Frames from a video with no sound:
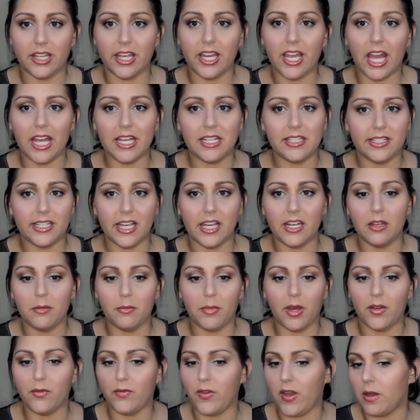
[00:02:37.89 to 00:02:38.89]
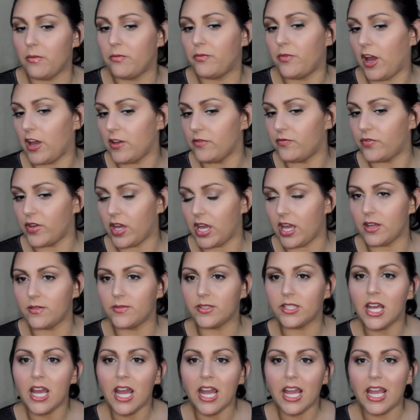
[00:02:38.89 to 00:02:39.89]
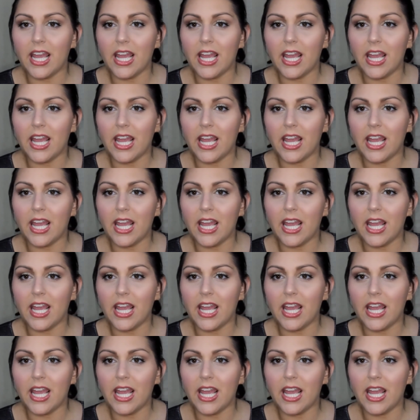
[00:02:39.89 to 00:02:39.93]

Like I said in my Fab 5 faves,